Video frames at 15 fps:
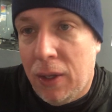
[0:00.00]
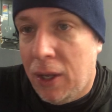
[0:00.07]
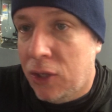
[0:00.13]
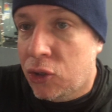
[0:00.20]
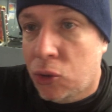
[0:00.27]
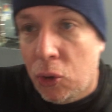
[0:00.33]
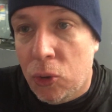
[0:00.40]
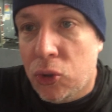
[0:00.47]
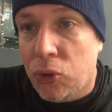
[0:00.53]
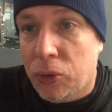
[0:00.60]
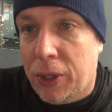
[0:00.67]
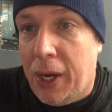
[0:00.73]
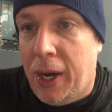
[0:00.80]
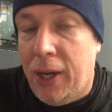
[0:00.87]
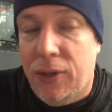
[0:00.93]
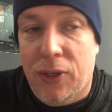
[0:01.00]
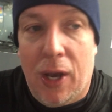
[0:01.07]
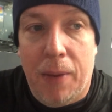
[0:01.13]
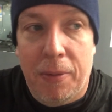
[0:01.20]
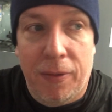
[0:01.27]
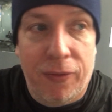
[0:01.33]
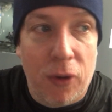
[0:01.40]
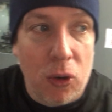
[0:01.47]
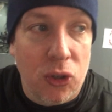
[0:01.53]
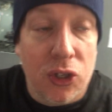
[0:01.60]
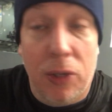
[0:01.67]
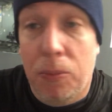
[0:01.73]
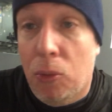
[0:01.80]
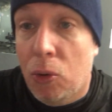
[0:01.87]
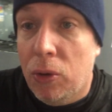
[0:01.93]
It's crucial, guys. I've been
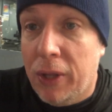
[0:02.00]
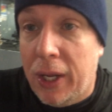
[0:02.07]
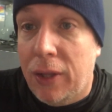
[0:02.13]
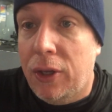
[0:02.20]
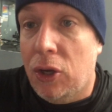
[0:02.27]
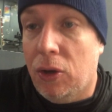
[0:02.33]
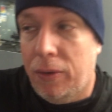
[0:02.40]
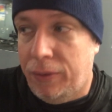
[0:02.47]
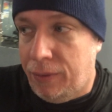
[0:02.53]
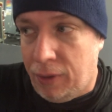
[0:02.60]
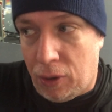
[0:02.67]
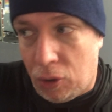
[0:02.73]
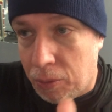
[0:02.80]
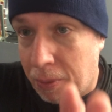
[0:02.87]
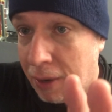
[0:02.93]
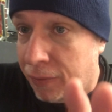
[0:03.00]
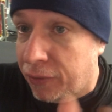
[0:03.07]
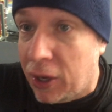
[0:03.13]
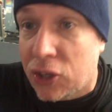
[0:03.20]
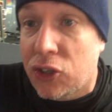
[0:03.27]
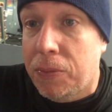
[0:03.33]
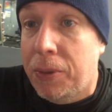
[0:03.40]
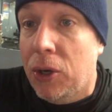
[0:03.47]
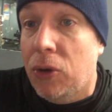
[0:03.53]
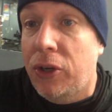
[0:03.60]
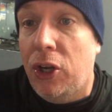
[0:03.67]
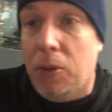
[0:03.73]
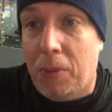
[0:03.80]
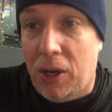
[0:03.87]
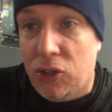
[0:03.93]
focusing more lately on my
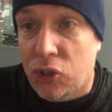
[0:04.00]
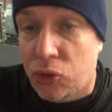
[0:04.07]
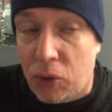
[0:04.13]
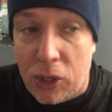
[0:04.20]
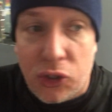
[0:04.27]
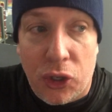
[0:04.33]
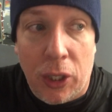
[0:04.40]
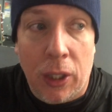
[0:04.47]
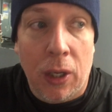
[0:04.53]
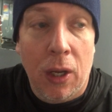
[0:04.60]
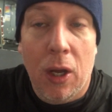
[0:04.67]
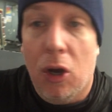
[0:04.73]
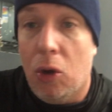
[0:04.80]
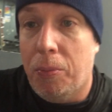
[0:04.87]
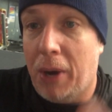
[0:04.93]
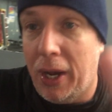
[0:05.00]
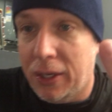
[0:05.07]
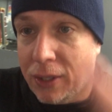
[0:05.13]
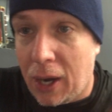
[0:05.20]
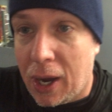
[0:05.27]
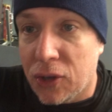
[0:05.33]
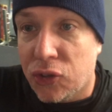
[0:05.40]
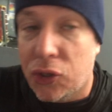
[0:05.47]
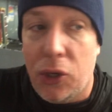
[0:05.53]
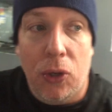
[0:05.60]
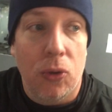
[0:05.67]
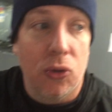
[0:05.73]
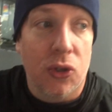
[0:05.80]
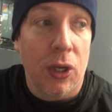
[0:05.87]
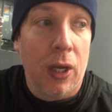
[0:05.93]
flexibility, on my stretching, on my
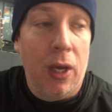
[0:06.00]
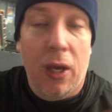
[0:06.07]
Egoscues,